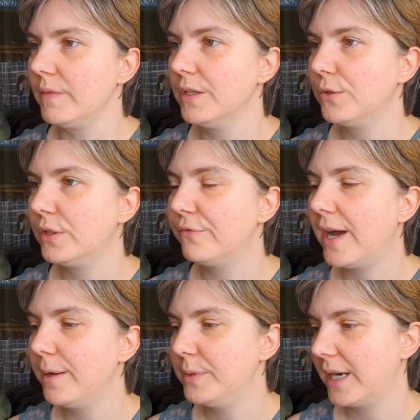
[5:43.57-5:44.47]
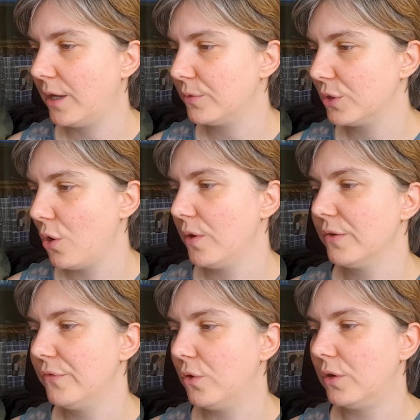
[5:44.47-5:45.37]
So the vibe that I was going
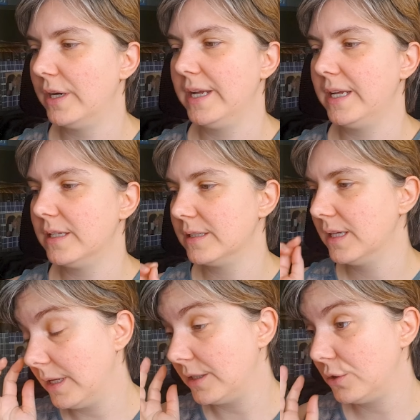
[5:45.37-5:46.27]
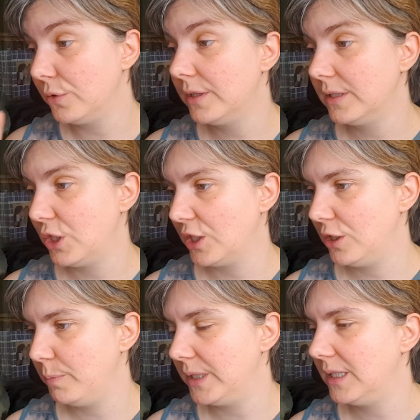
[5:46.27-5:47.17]
for is, I told the
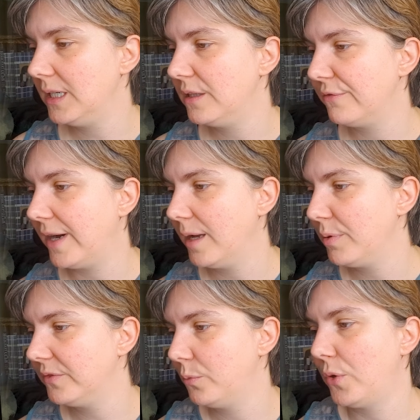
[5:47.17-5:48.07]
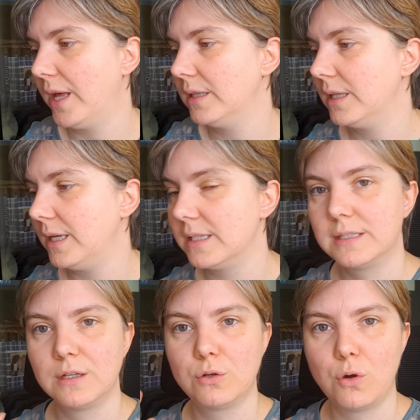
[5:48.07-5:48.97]
ChatGPT the vibe of the brand
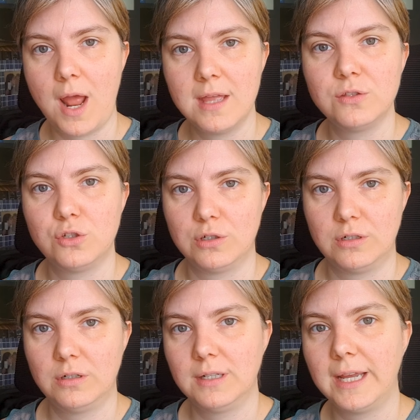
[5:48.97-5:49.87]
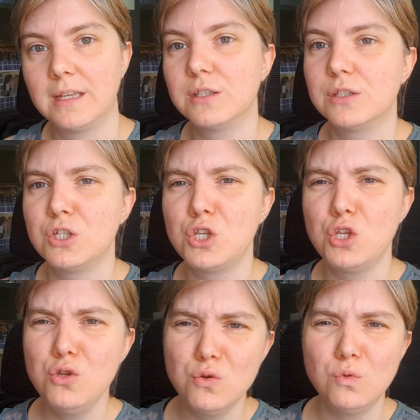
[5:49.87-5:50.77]
is grandeur, like it's
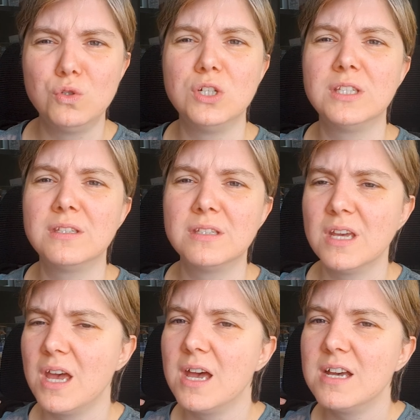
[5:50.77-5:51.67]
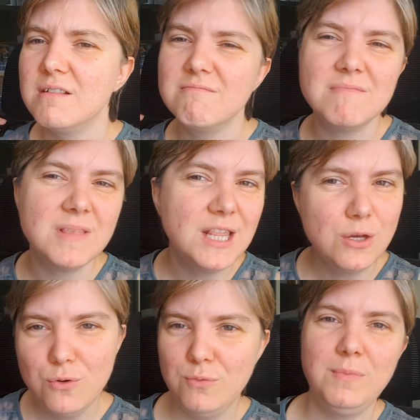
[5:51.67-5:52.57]
huge, it's
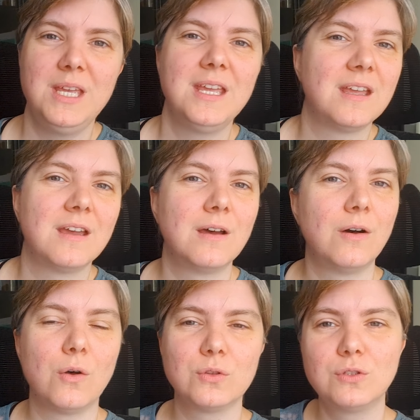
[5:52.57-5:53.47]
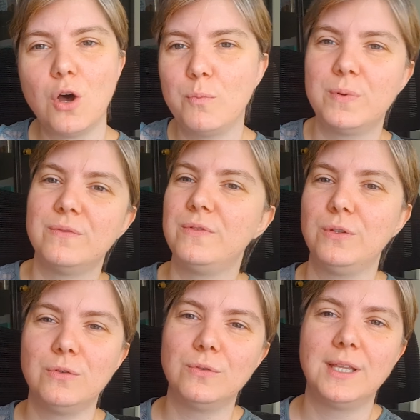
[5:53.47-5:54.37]
looming on top of
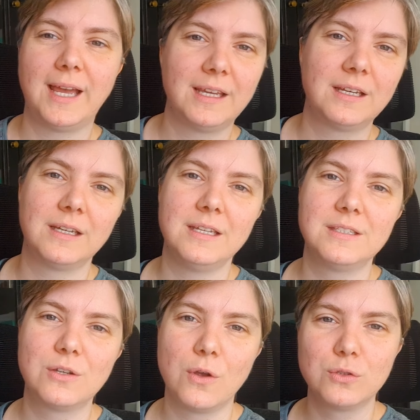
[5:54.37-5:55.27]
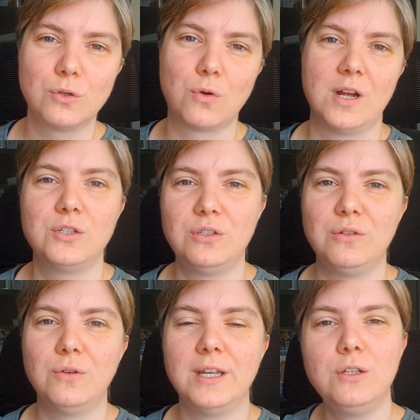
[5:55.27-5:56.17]
you, like it's going to crush
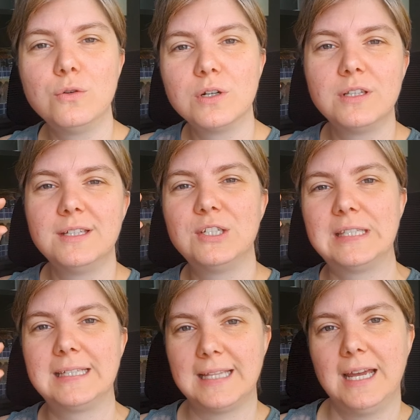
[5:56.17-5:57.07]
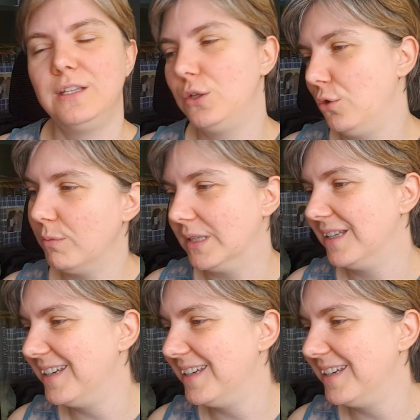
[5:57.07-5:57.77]
you and you're just the tiny human.